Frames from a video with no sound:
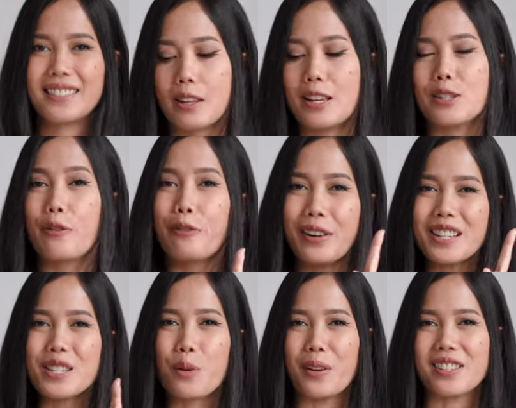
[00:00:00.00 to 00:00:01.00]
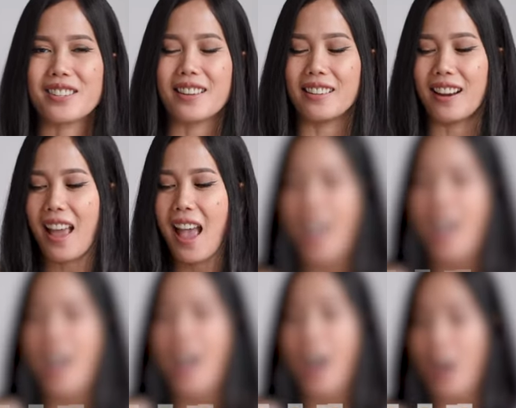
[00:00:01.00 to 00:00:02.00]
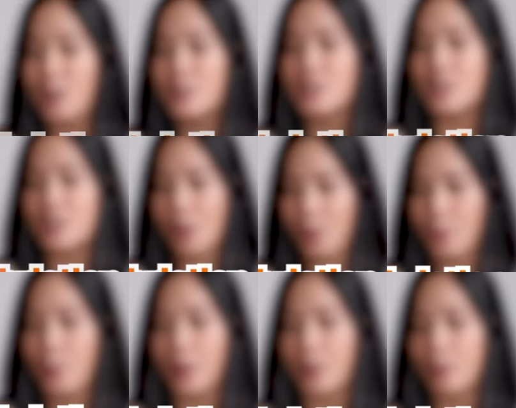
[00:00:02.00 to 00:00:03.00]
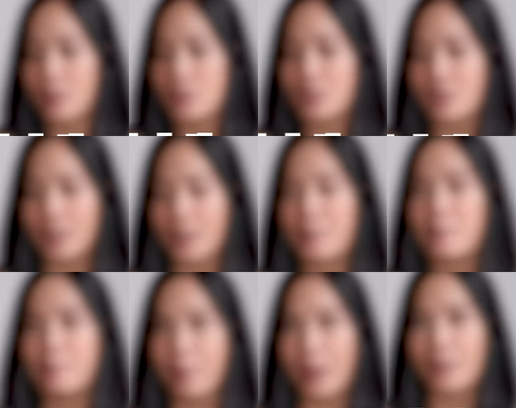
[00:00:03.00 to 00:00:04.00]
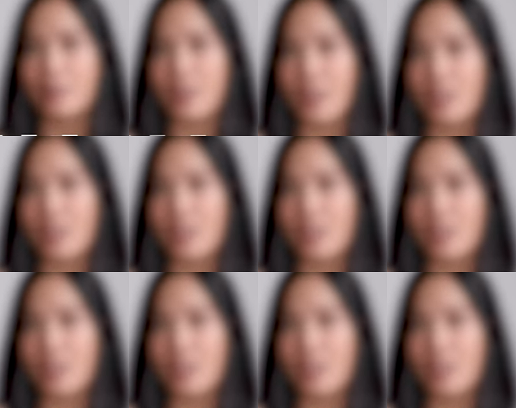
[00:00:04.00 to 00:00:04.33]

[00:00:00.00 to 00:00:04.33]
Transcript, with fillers: So first question, how did you, a Christian, marry